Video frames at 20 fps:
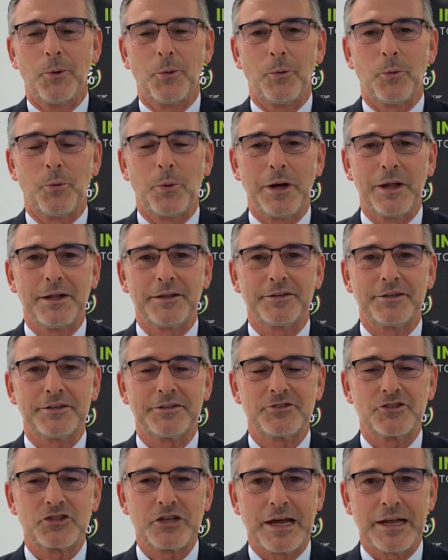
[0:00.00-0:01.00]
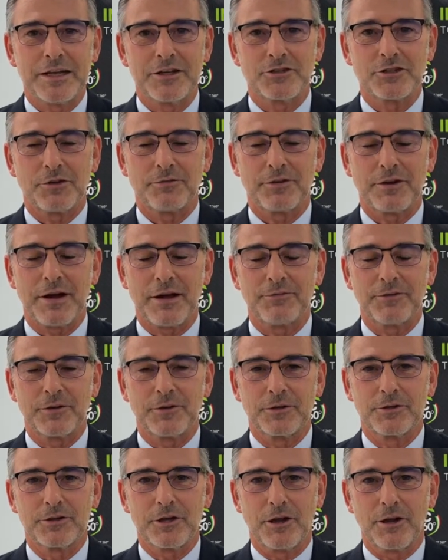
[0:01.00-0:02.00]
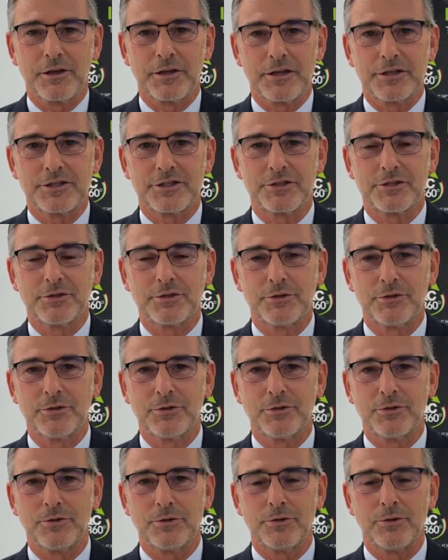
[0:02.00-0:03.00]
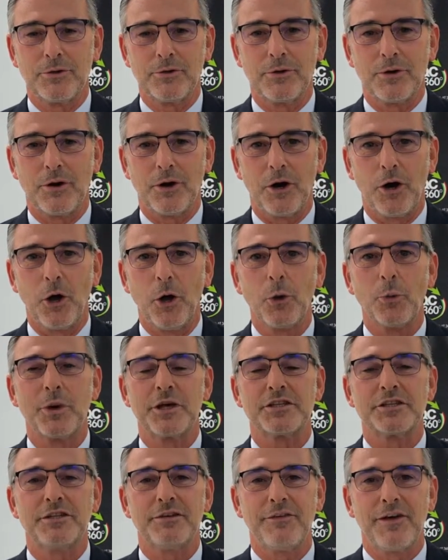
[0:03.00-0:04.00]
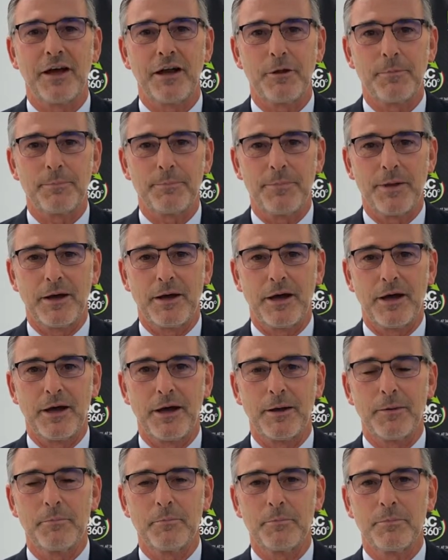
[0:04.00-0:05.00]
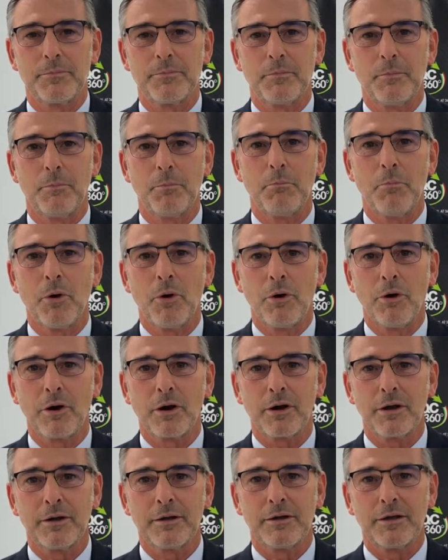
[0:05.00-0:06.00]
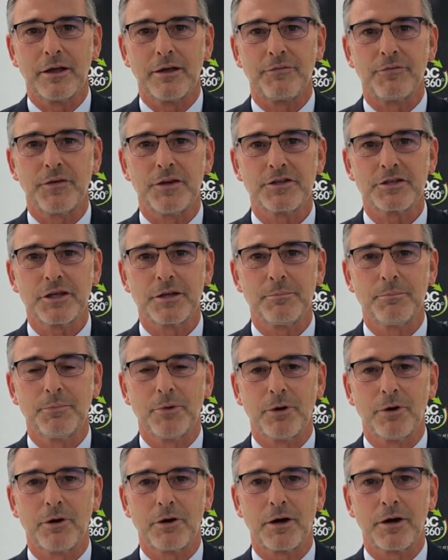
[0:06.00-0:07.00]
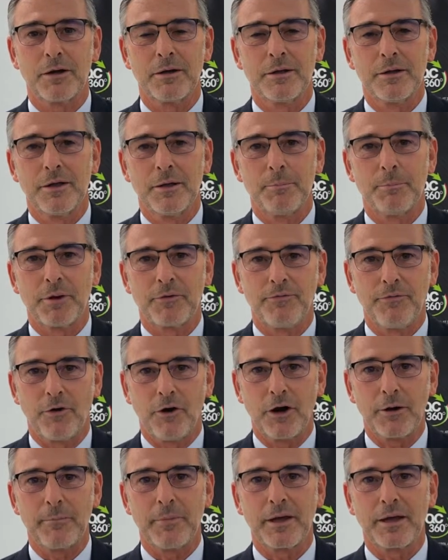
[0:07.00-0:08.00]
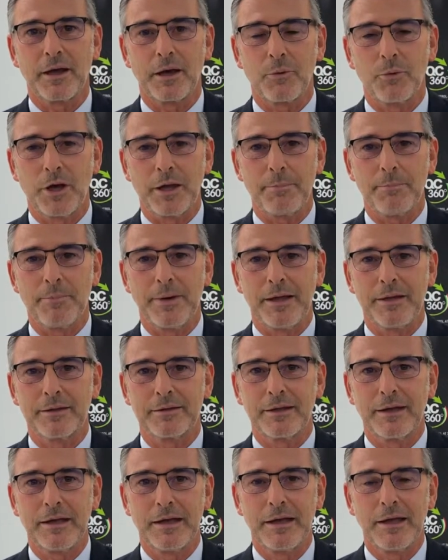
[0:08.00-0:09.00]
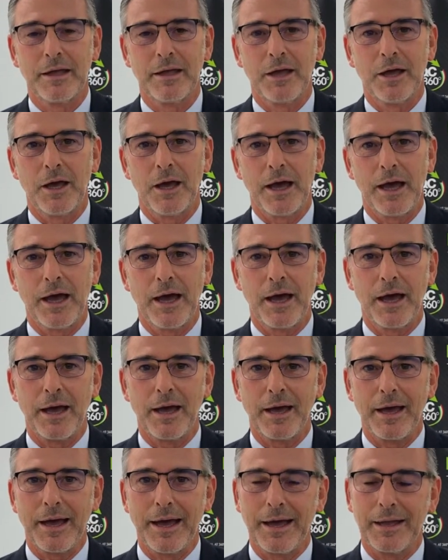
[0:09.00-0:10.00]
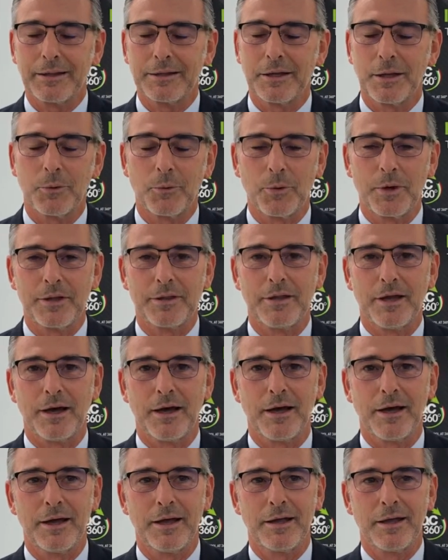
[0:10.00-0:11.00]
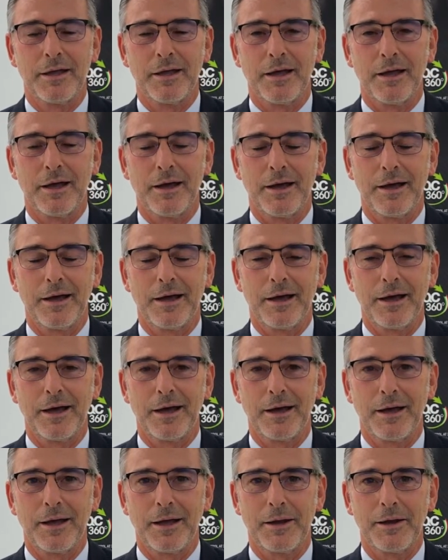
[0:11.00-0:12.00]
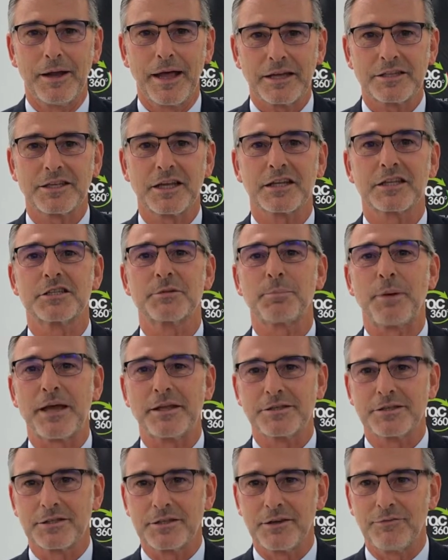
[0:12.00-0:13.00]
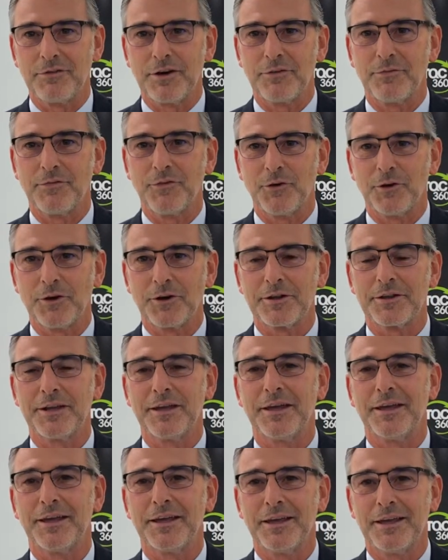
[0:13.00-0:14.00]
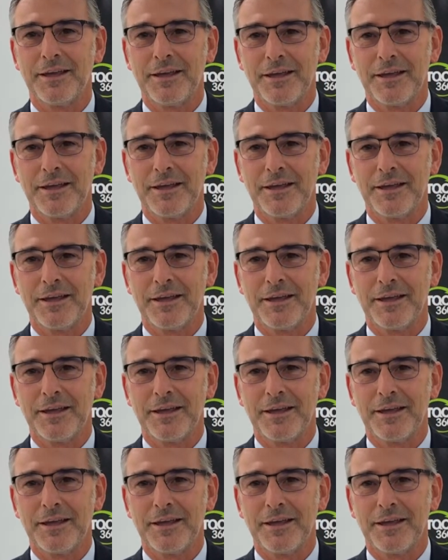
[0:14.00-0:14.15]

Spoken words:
Well, the challenge of grafiKontrol is to always develop more efficient, more performing equipment and with less expensive for the